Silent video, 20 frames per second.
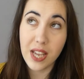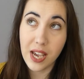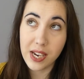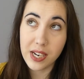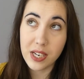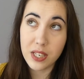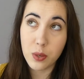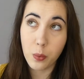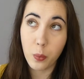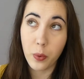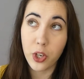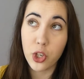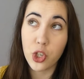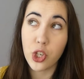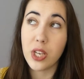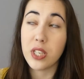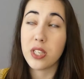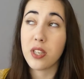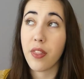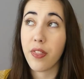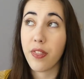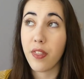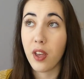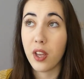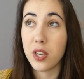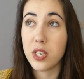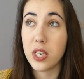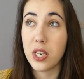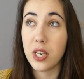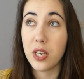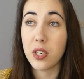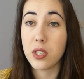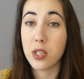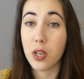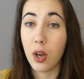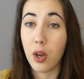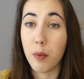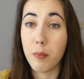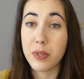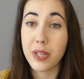days, which is 13
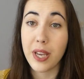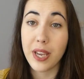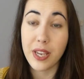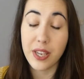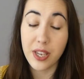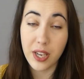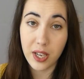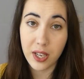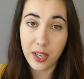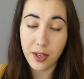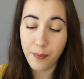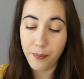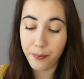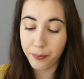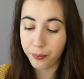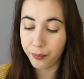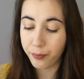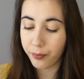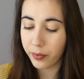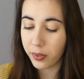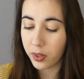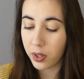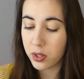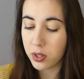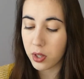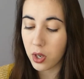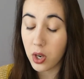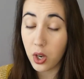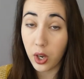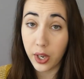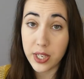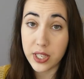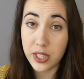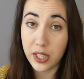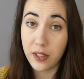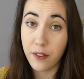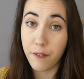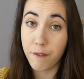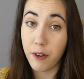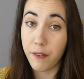times a year, so
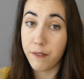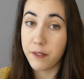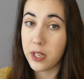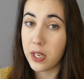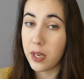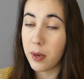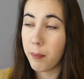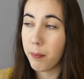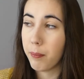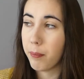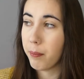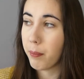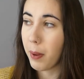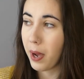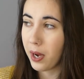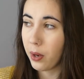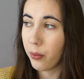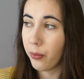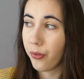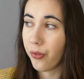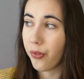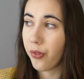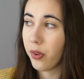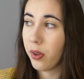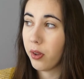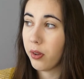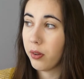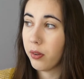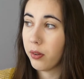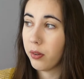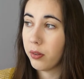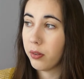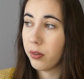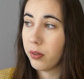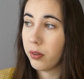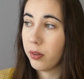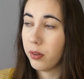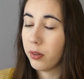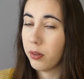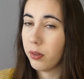£19.50
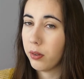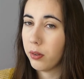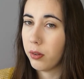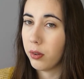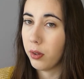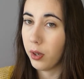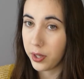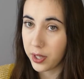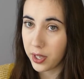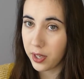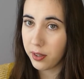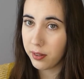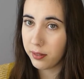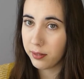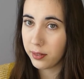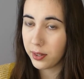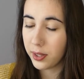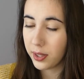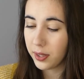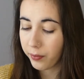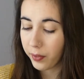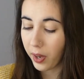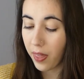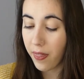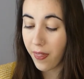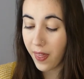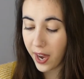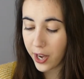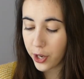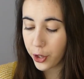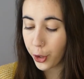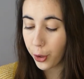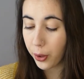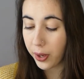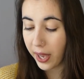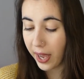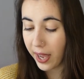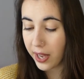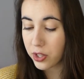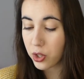a year, then you
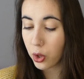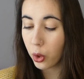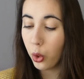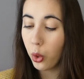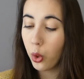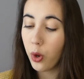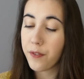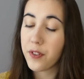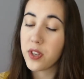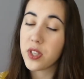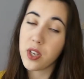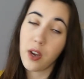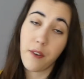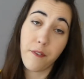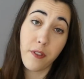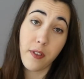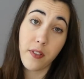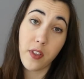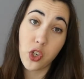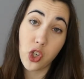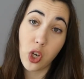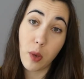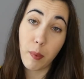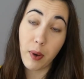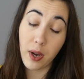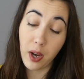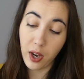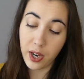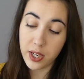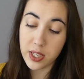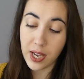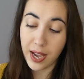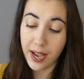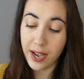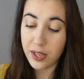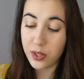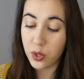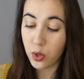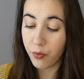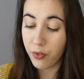get all of the stuff that the ChipLite
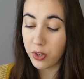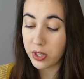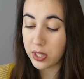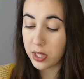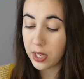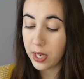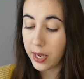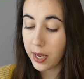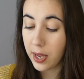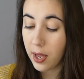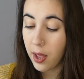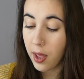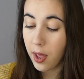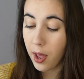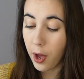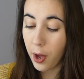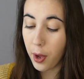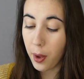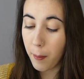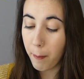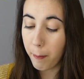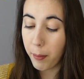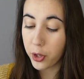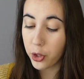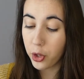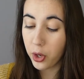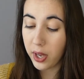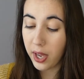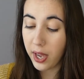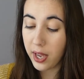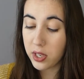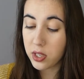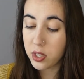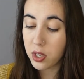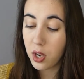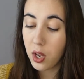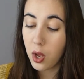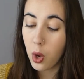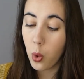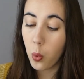has, obviously, but you
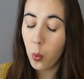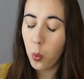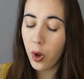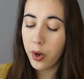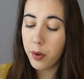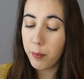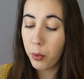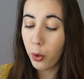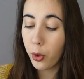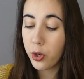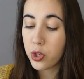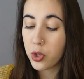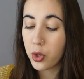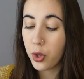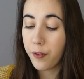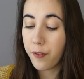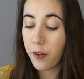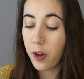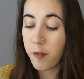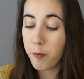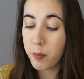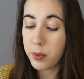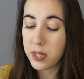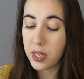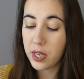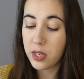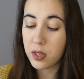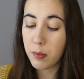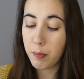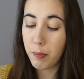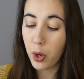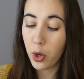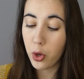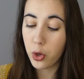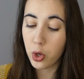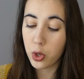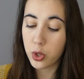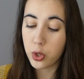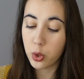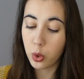get 1.25%
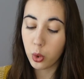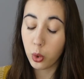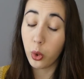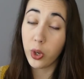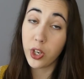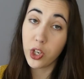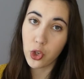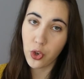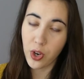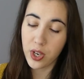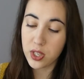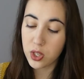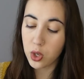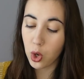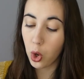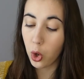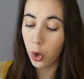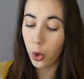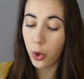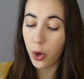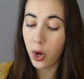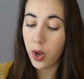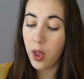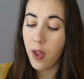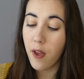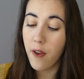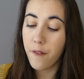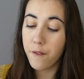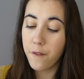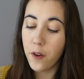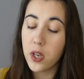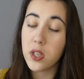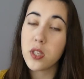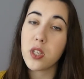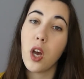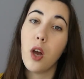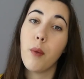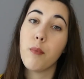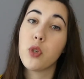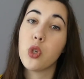bonus or interest on funds
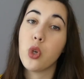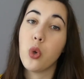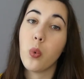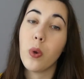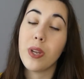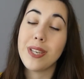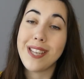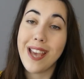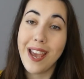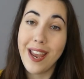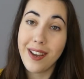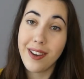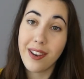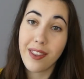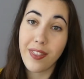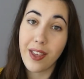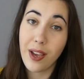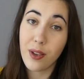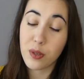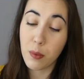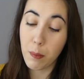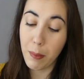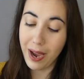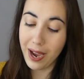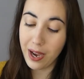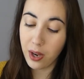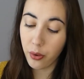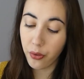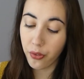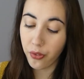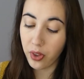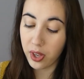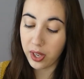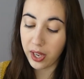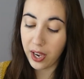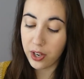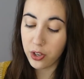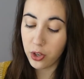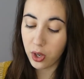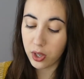up to £10,000.
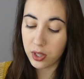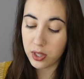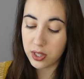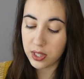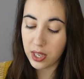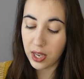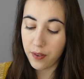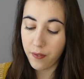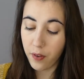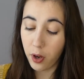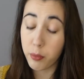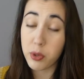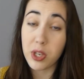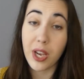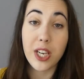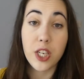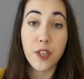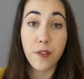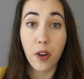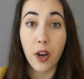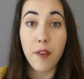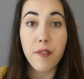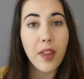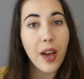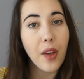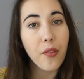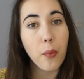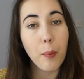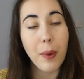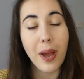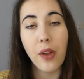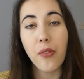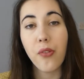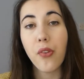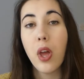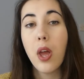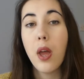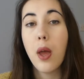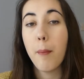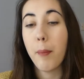Again, you can save up to
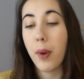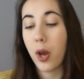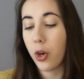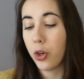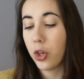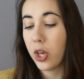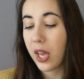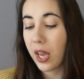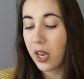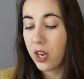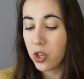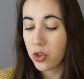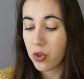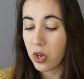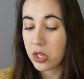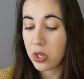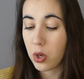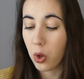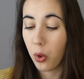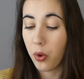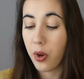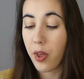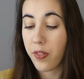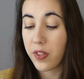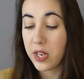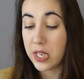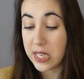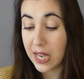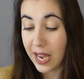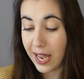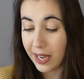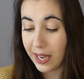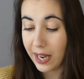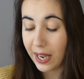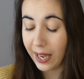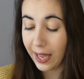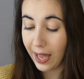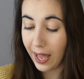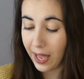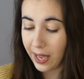£85,000, but only get interest on the
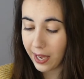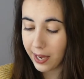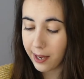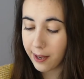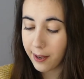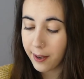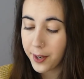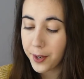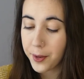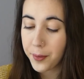£10K.